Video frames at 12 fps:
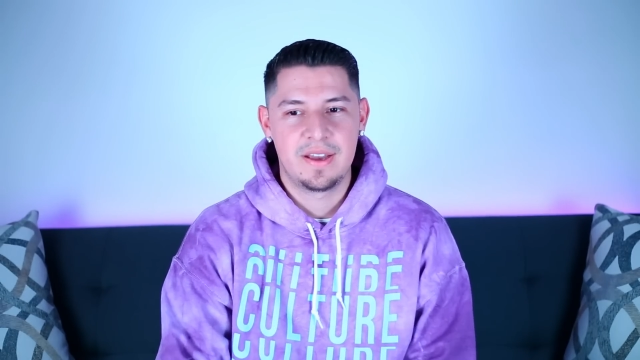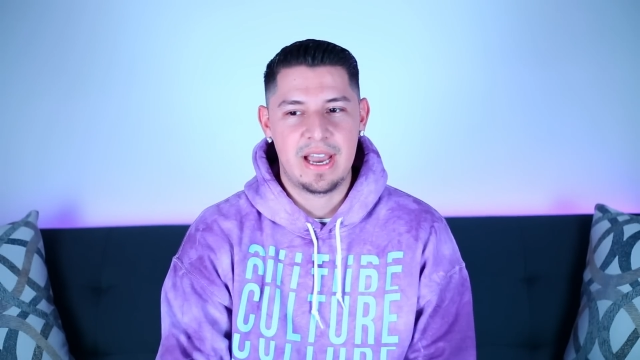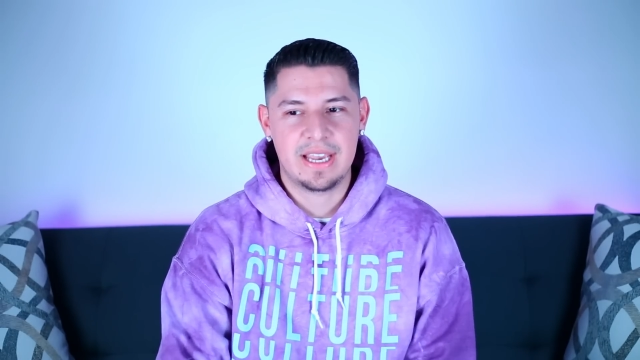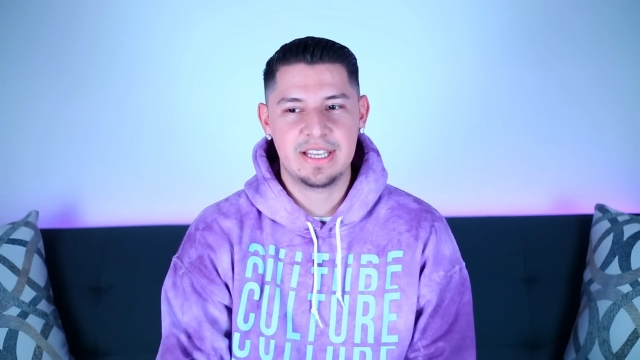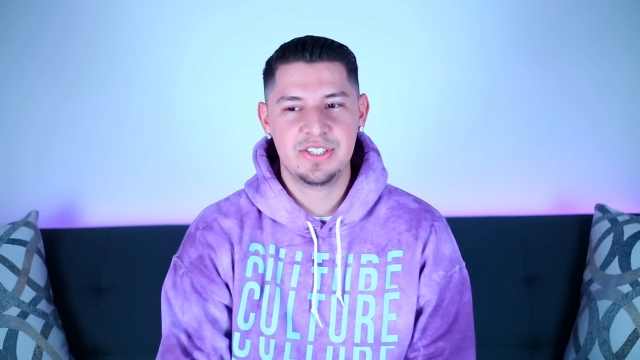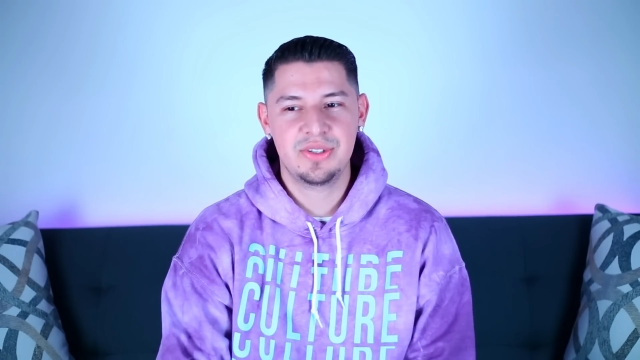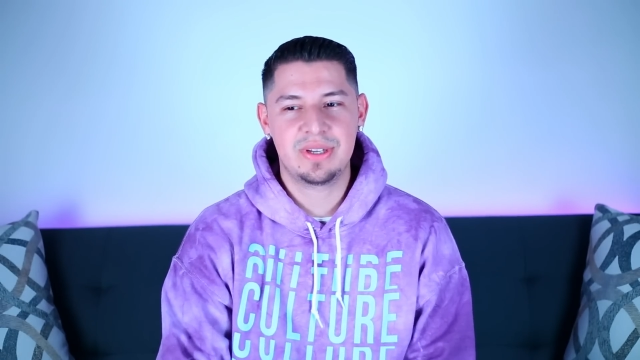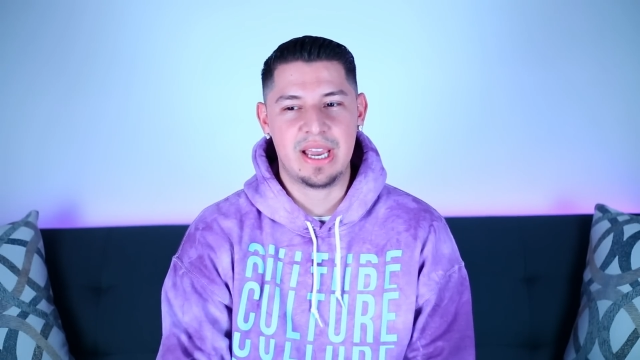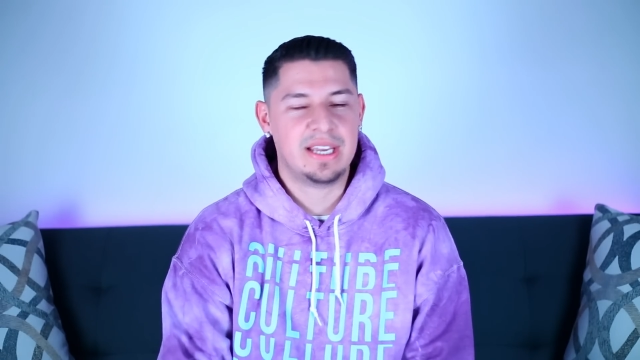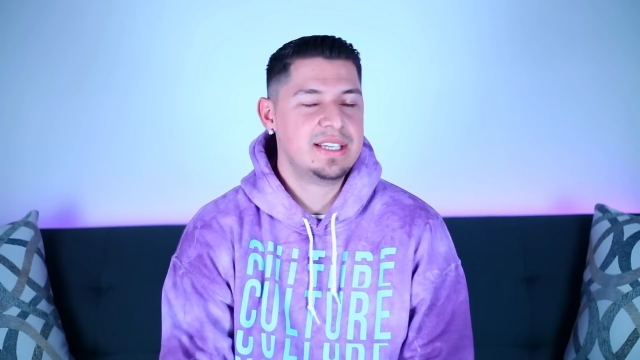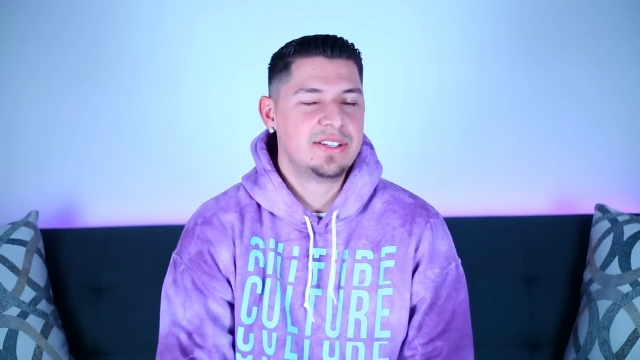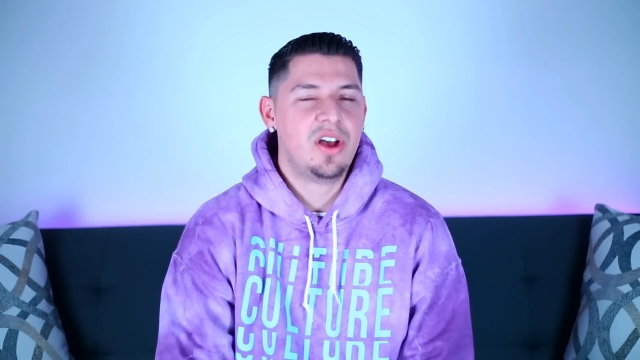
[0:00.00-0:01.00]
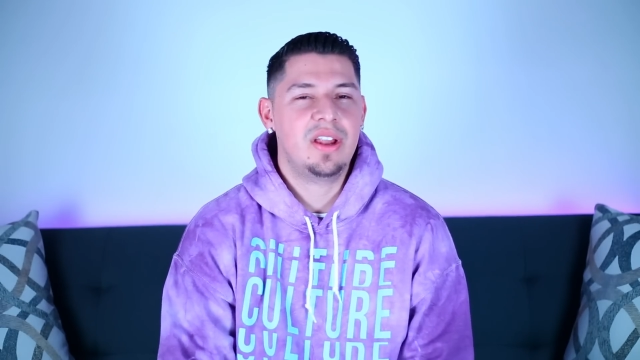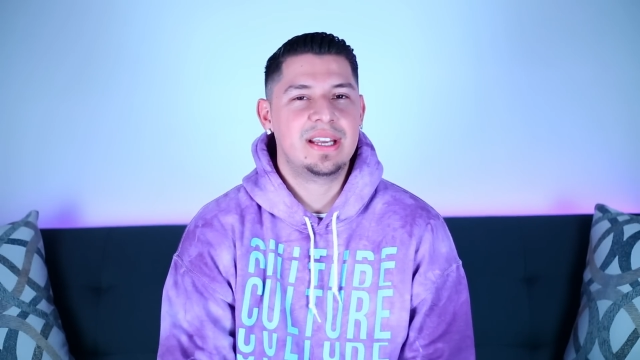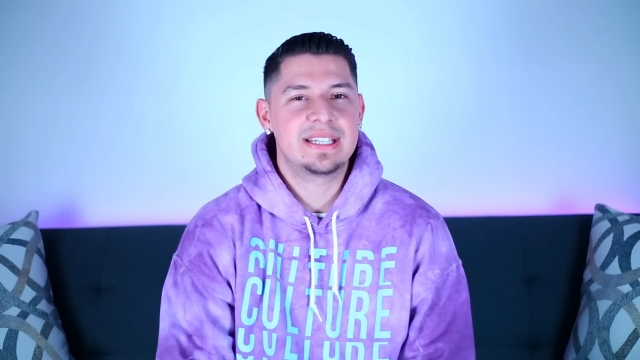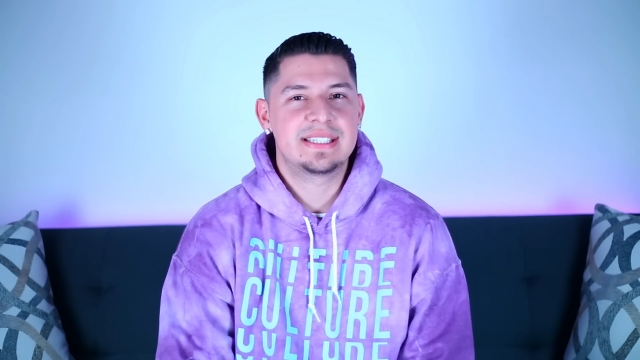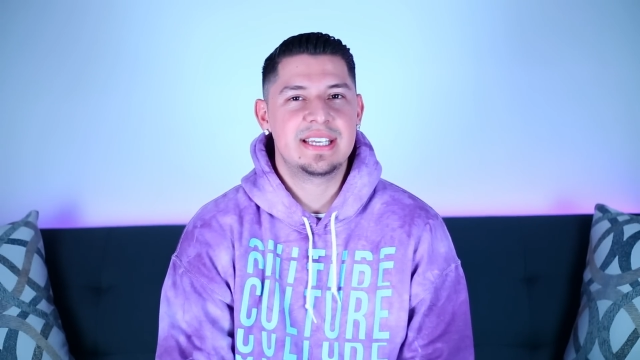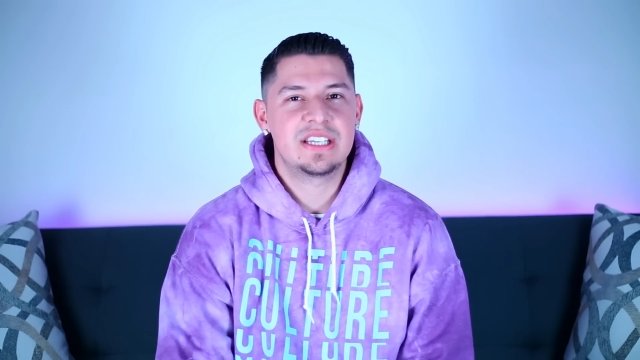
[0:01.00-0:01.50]
I guess all I
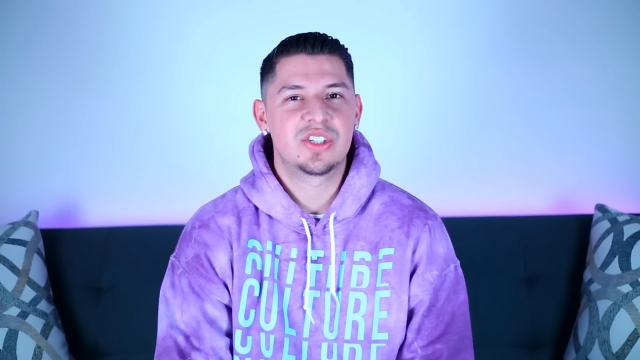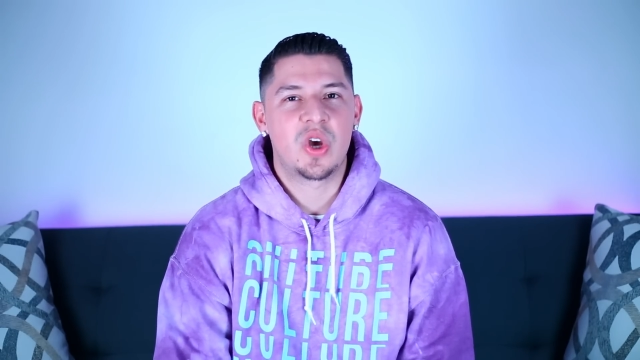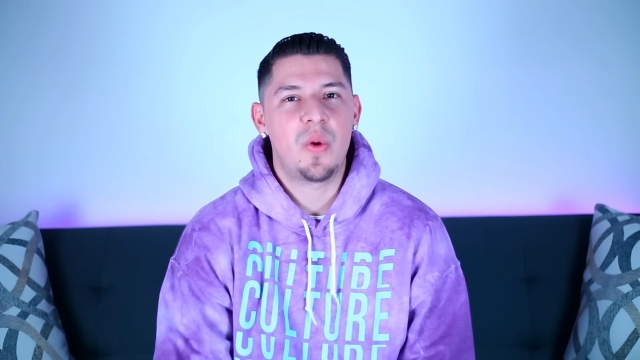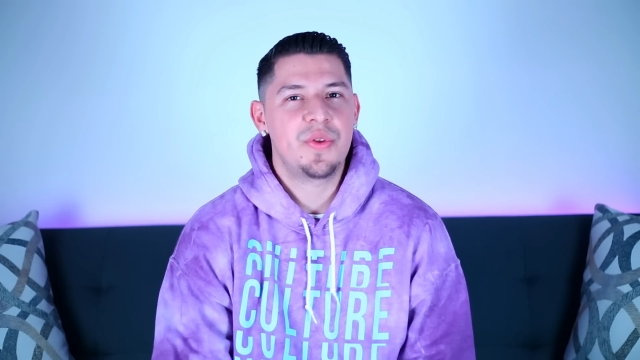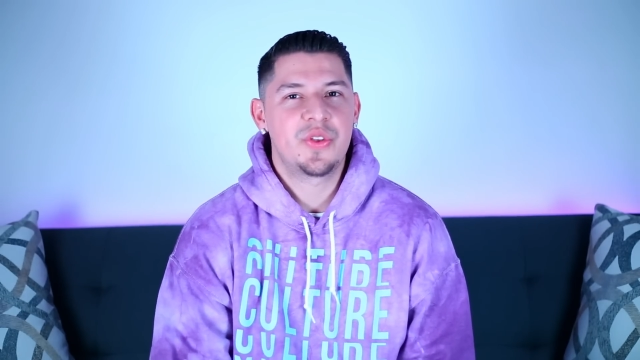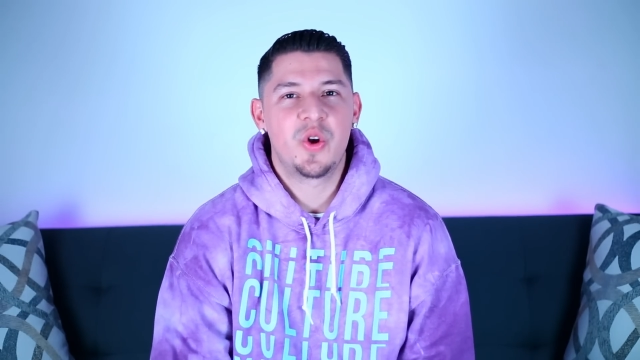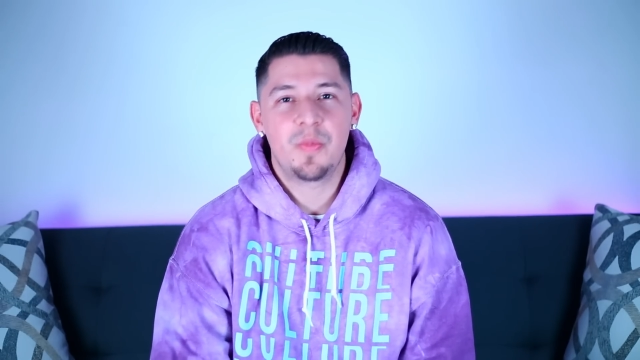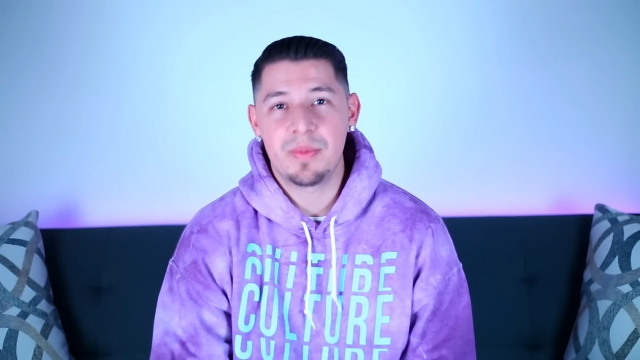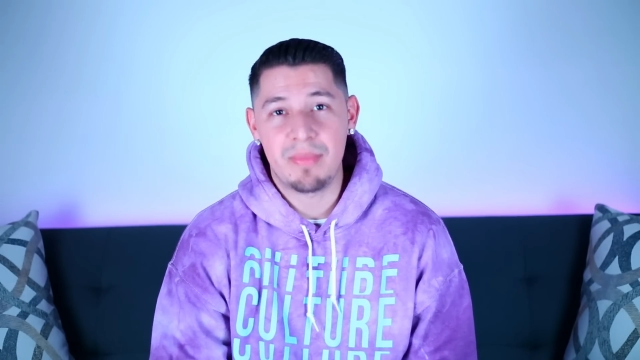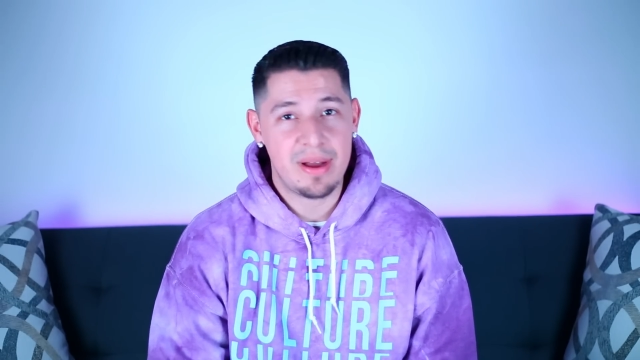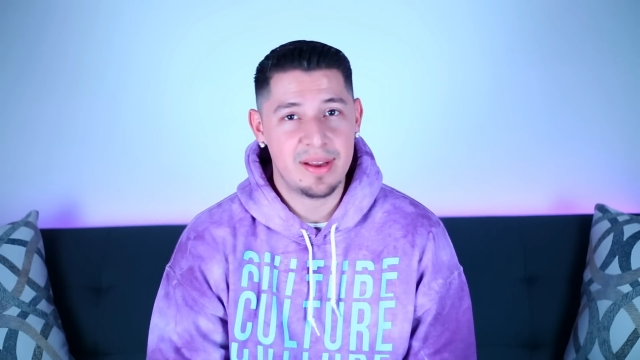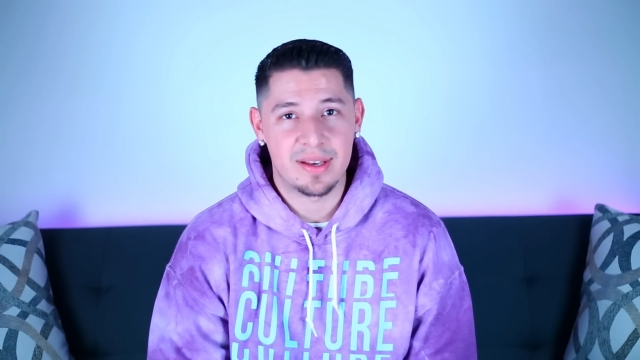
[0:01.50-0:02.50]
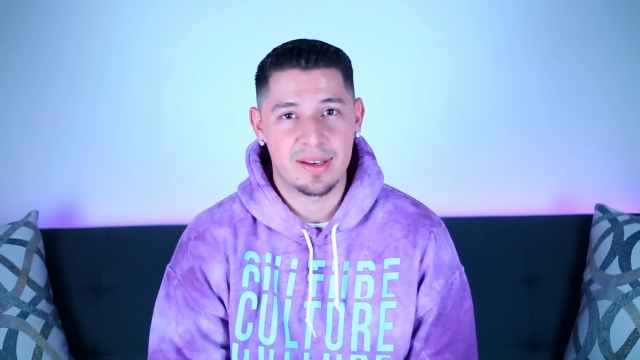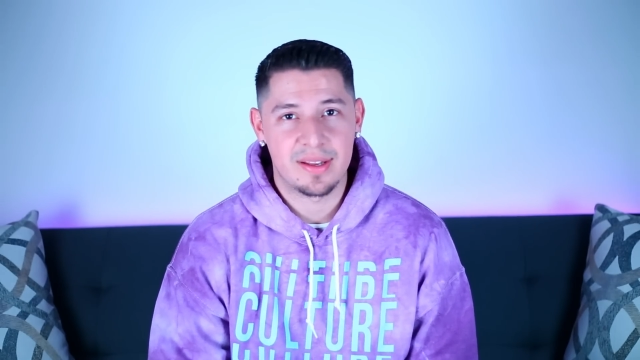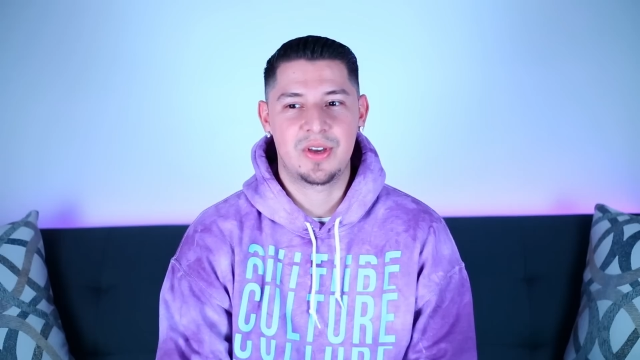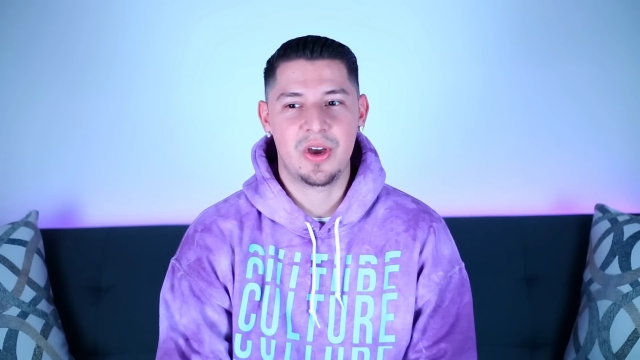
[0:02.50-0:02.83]
can say is go with an open mind.